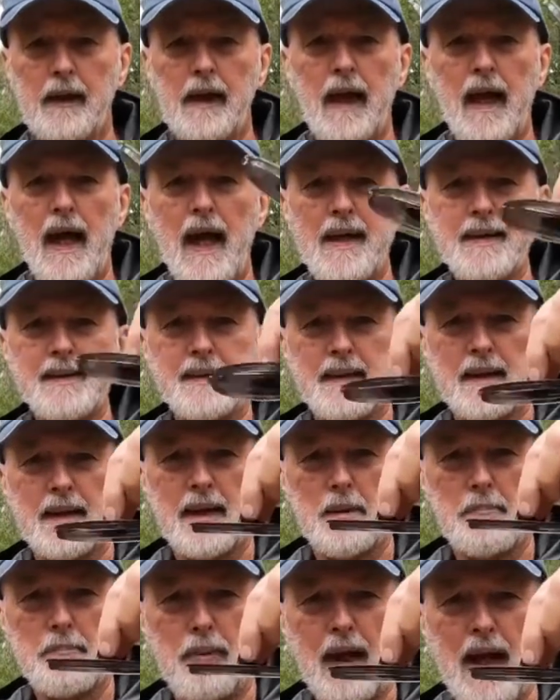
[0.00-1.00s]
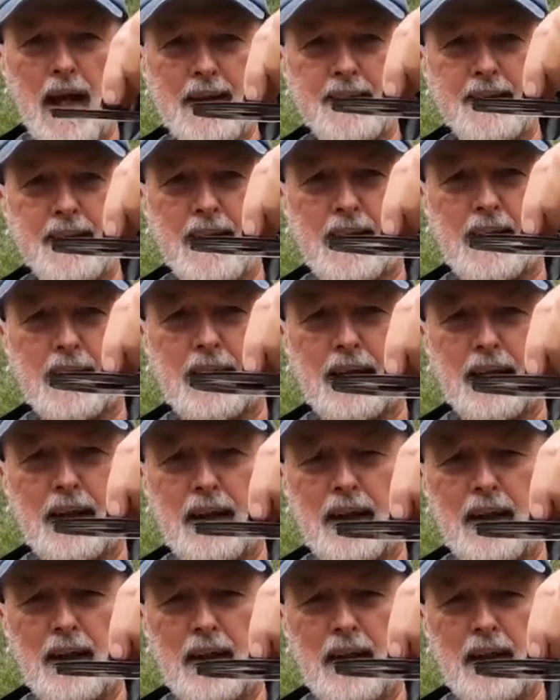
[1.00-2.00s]
It has a plastic
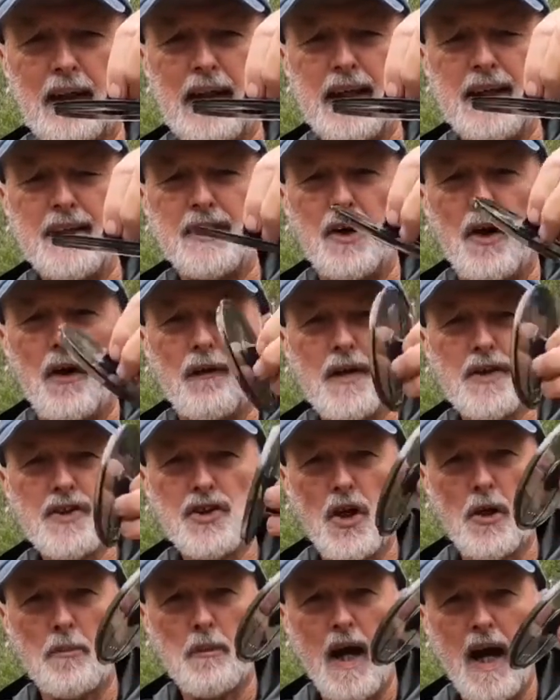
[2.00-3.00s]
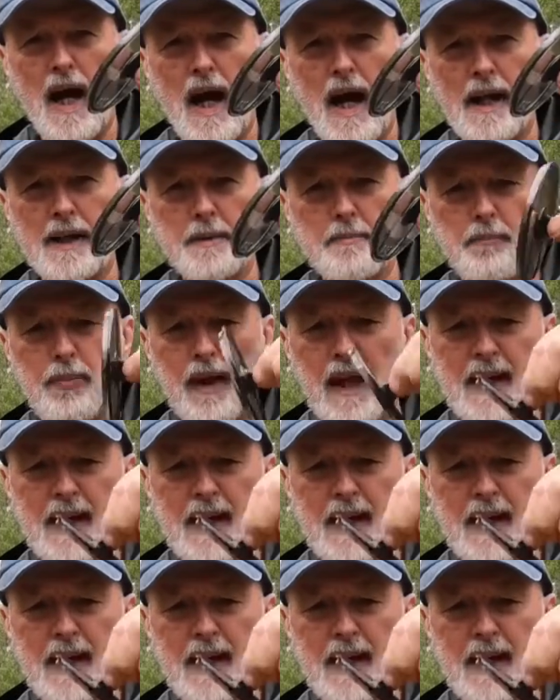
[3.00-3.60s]
lid on the top, hardened